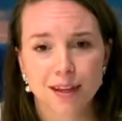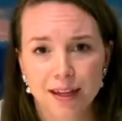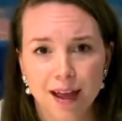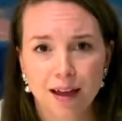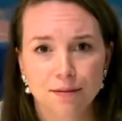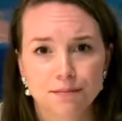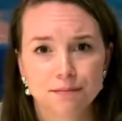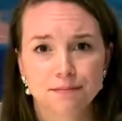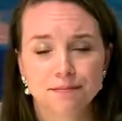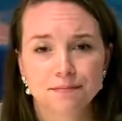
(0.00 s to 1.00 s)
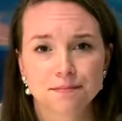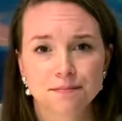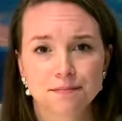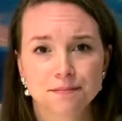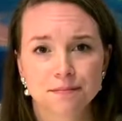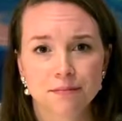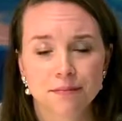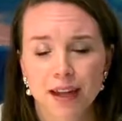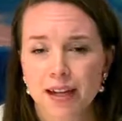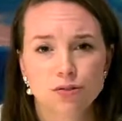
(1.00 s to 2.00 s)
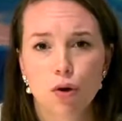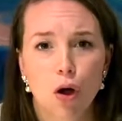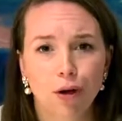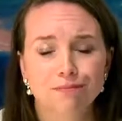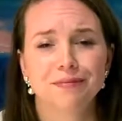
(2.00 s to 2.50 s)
yeah, it's wrong.